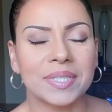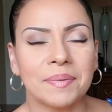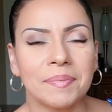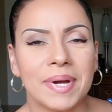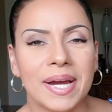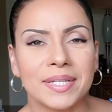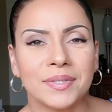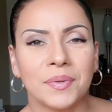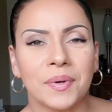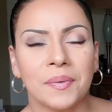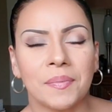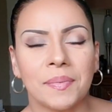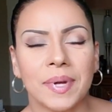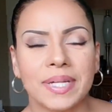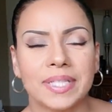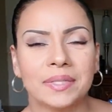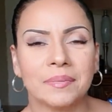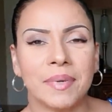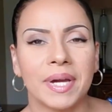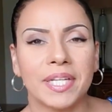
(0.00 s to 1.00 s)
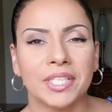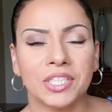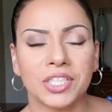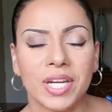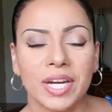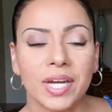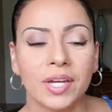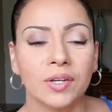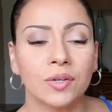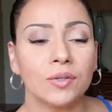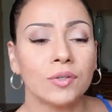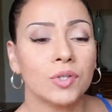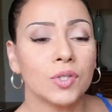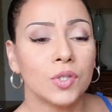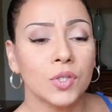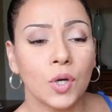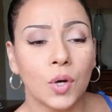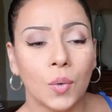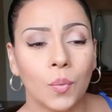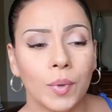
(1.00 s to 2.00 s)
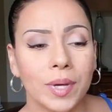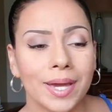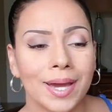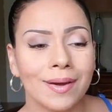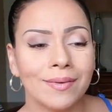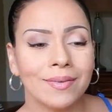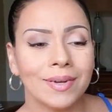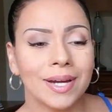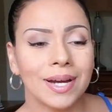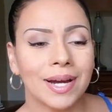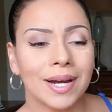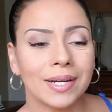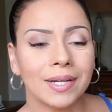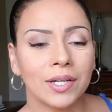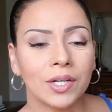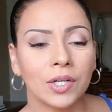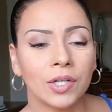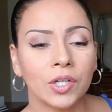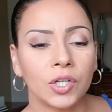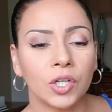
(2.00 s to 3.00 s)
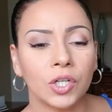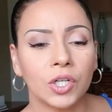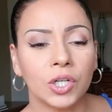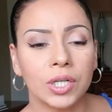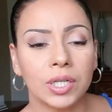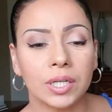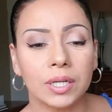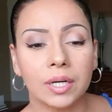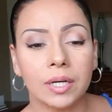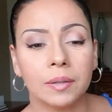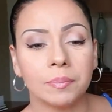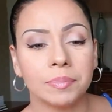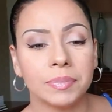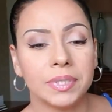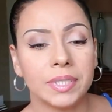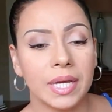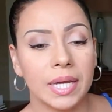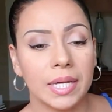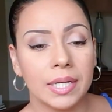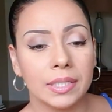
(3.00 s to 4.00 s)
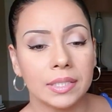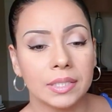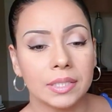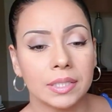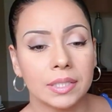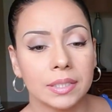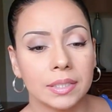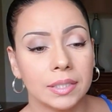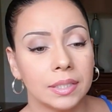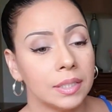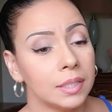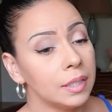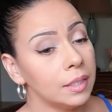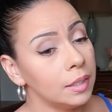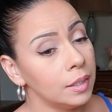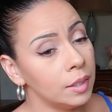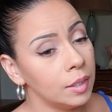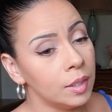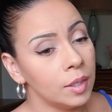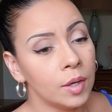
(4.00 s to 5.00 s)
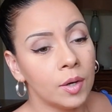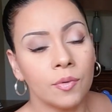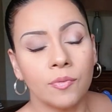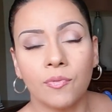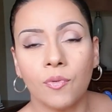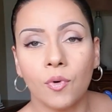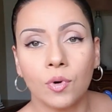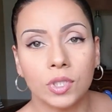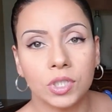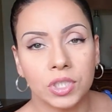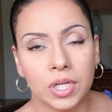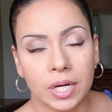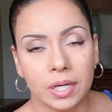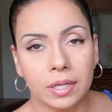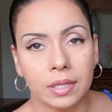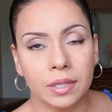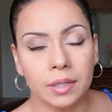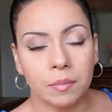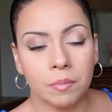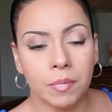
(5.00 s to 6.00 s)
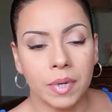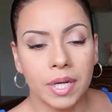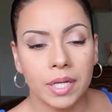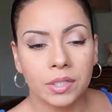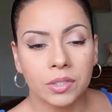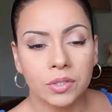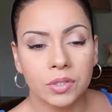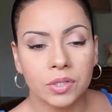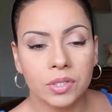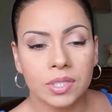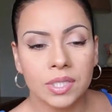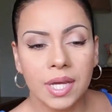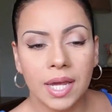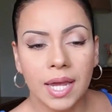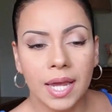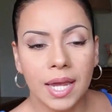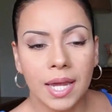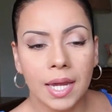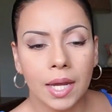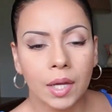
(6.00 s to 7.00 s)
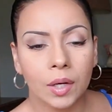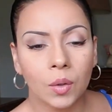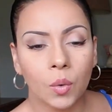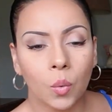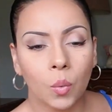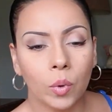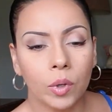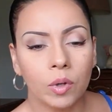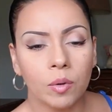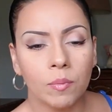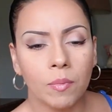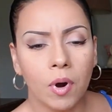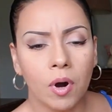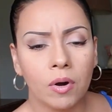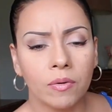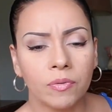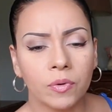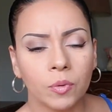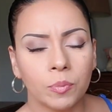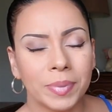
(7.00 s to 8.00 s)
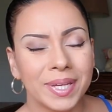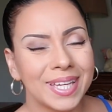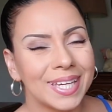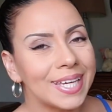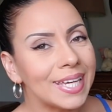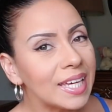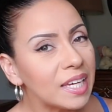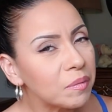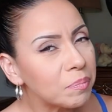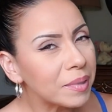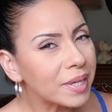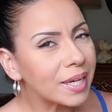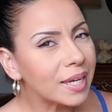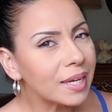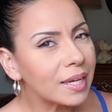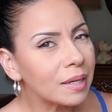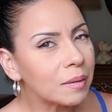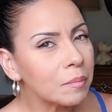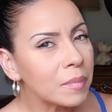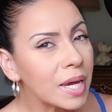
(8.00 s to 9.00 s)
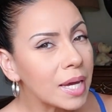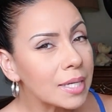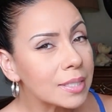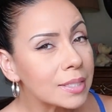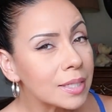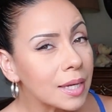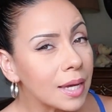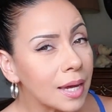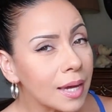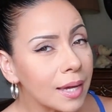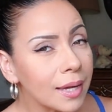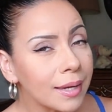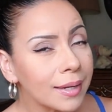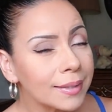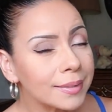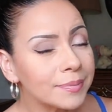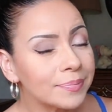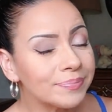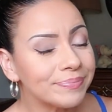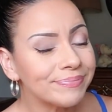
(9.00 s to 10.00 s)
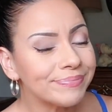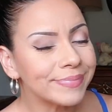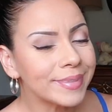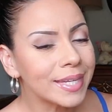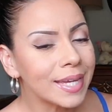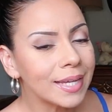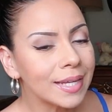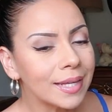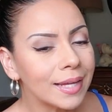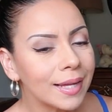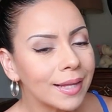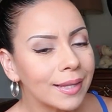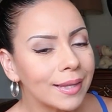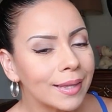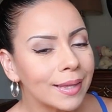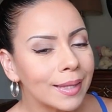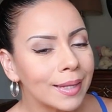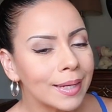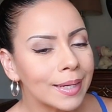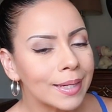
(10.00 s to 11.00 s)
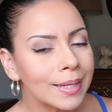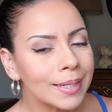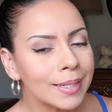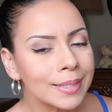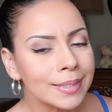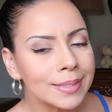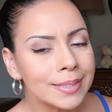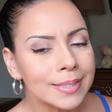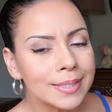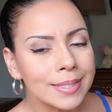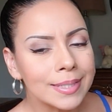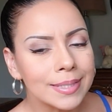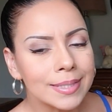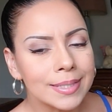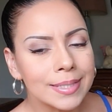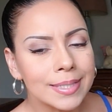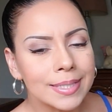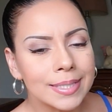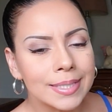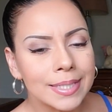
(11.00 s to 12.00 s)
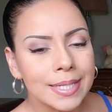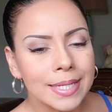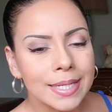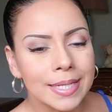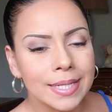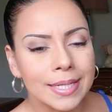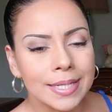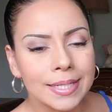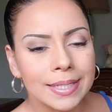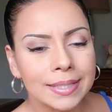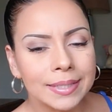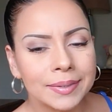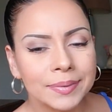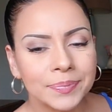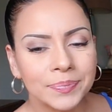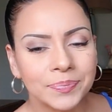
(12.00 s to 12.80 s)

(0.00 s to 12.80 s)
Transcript: What's up, guys? Welcome back to my channel. So we have got a good update for Jonathan Majors, and will Marvel be keeping him as Kang? Let's see.